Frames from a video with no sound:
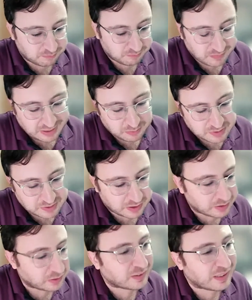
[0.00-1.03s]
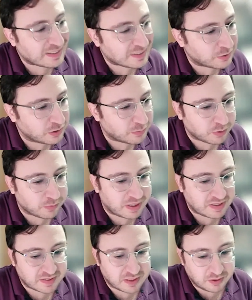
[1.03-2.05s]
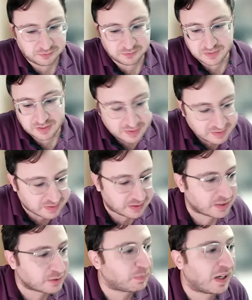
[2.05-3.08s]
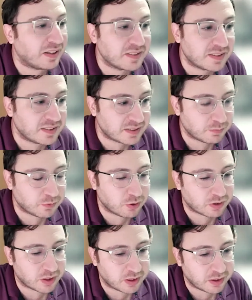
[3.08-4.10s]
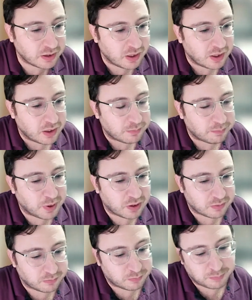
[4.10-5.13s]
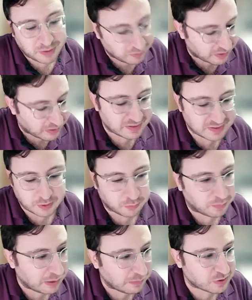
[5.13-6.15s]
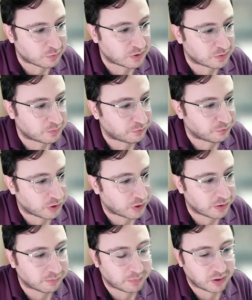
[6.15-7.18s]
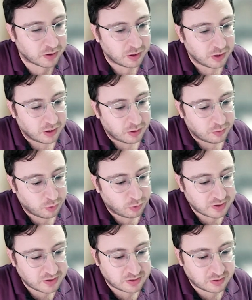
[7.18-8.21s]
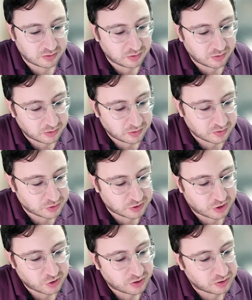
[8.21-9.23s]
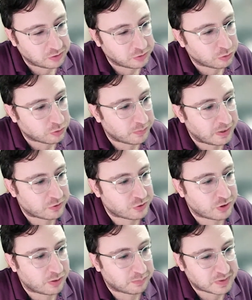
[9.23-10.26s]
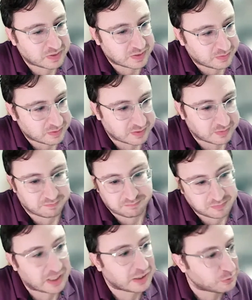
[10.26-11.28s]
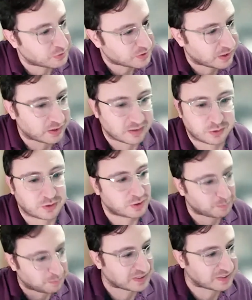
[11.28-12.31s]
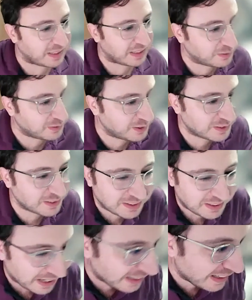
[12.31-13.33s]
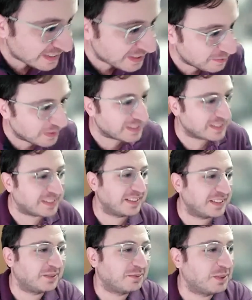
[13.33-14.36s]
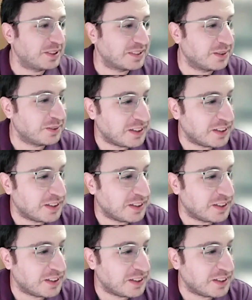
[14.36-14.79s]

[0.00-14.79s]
I would say a classical liberal myself. His policies seemed okay, but better, I guess, than Obama's was before him. But what is such an allure about Trump? He's like you said, speaks loudly and has a big stick. What's going on?